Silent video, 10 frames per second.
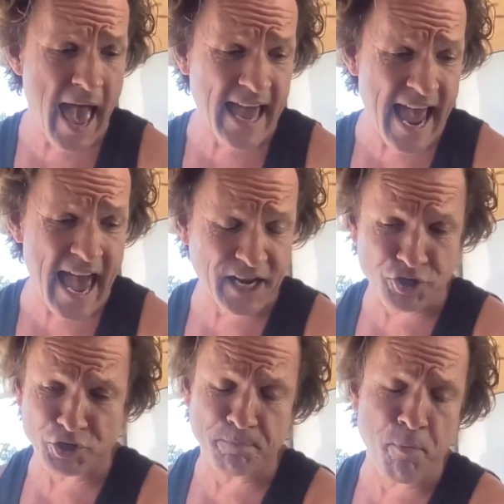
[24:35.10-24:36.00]
and, and, it
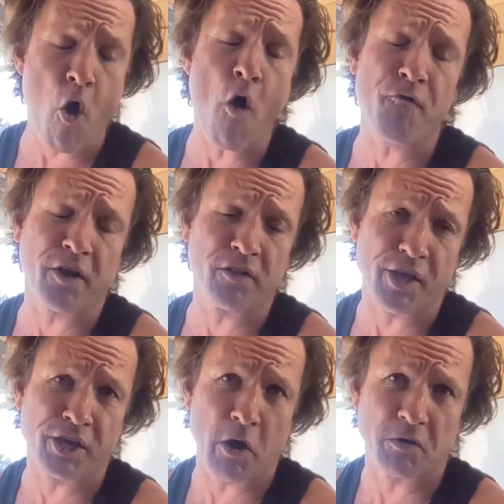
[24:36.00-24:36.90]
just
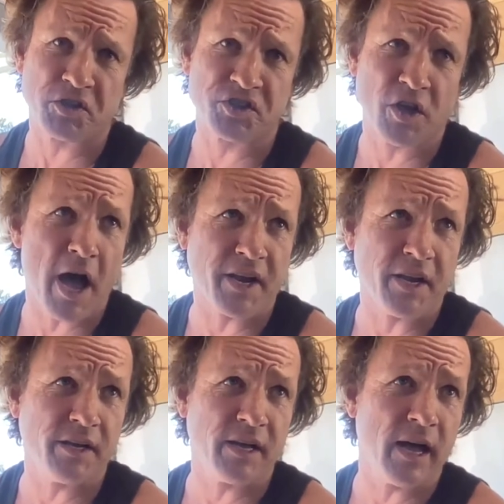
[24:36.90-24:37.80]
perfectly
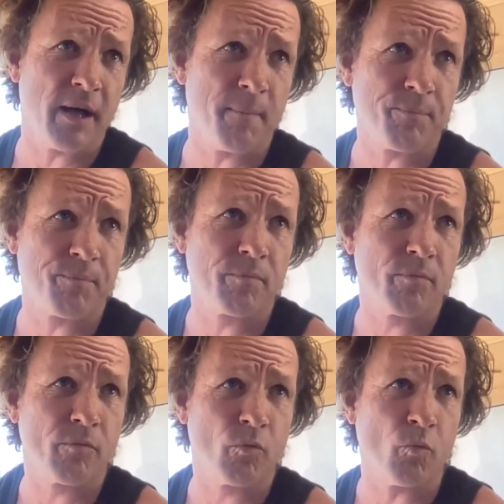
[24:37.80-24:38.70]
coincided. Um,
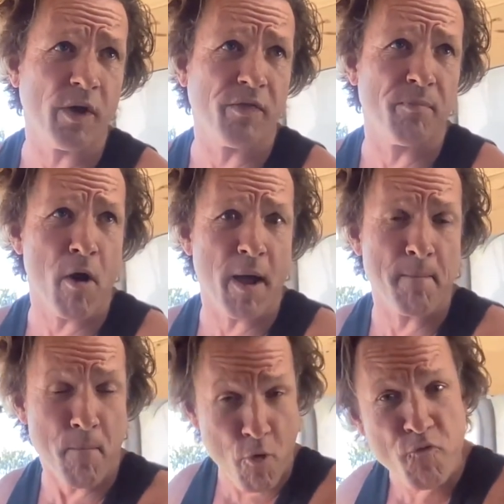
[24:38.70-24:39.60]
with my
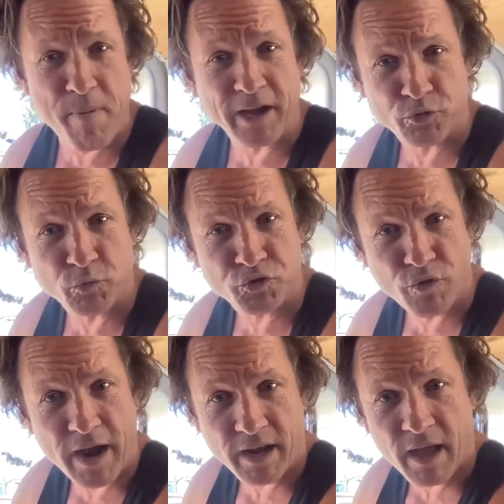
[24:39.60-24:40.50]
move back to
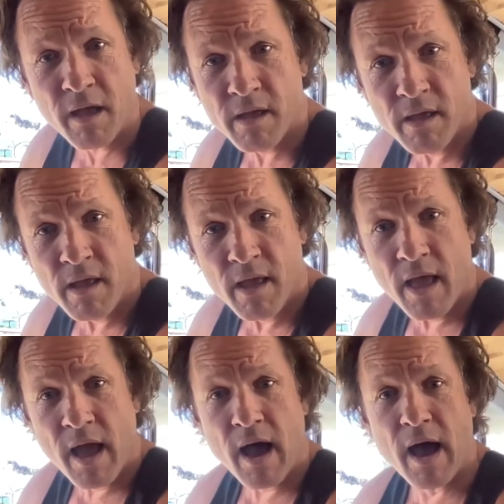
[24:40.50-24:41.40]
Australia.
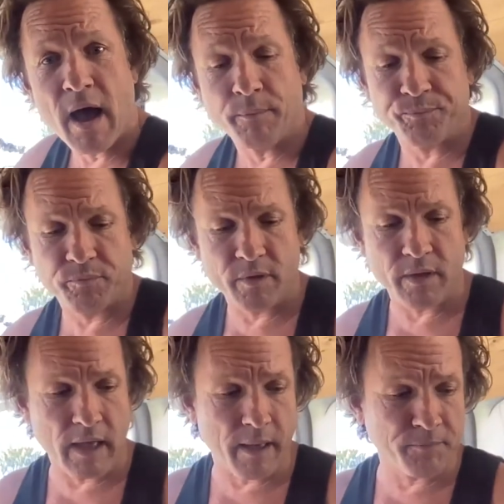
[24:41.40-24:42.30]
Um,
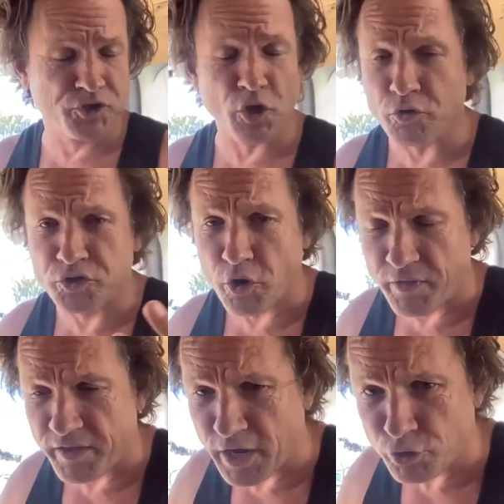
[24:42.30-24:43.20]
um, so, sorry,
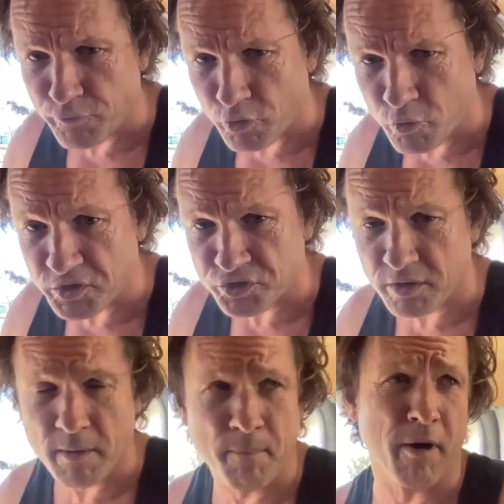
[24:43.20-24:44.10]
the nature of your
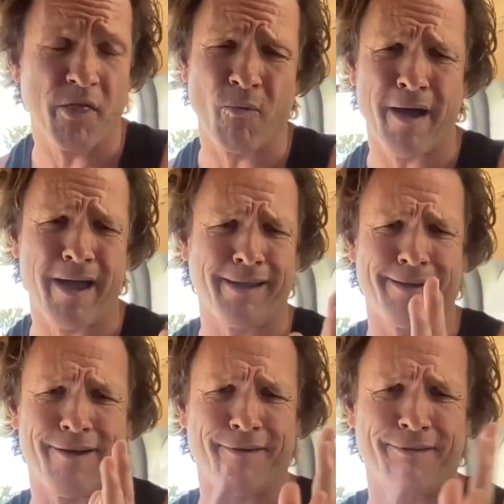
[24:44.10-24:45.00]
question, by the way, you
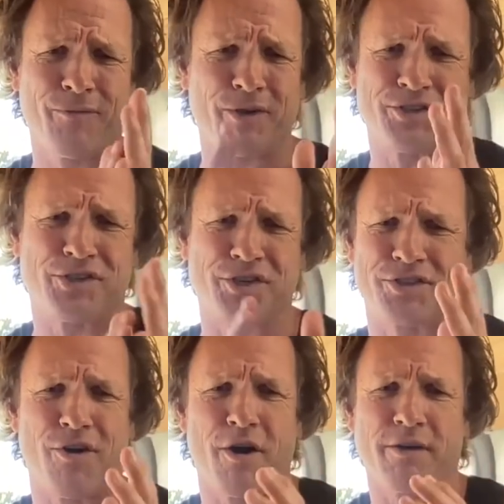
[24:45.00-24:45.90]
know, it's
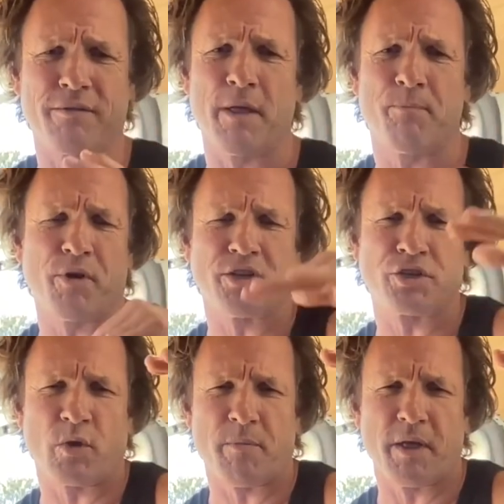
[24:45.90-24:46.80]
just gone, it reached
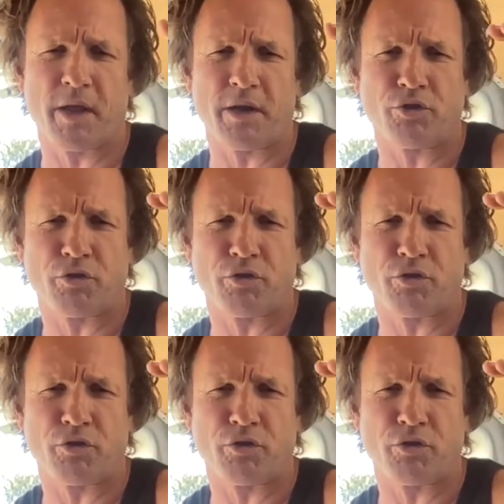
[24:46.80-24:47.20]
20 million